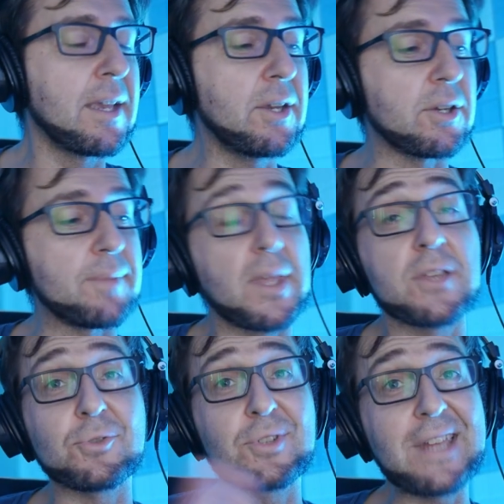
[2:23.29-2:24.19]
Good.
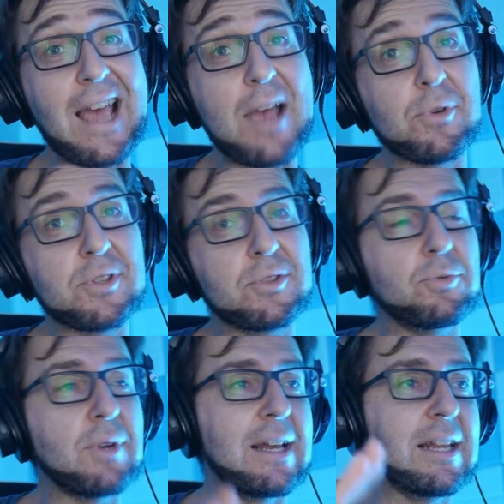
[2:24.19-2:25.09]
So today I want to
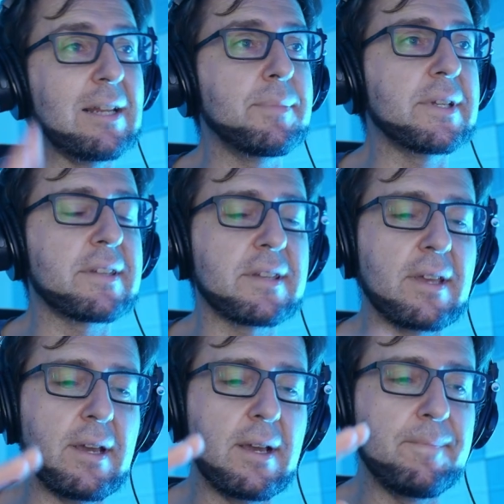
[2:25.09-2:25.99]
do a little bit
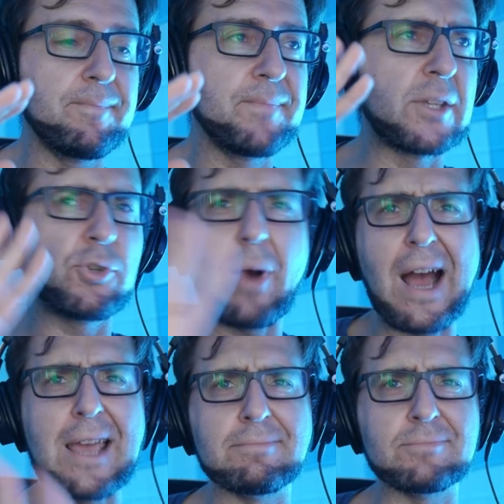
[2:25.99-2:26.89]
um,
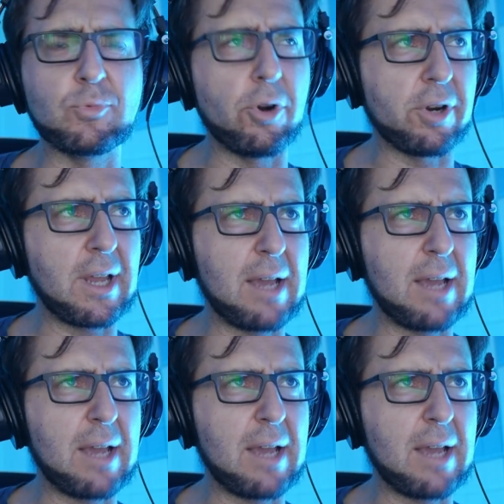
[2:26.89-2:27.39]
UI work.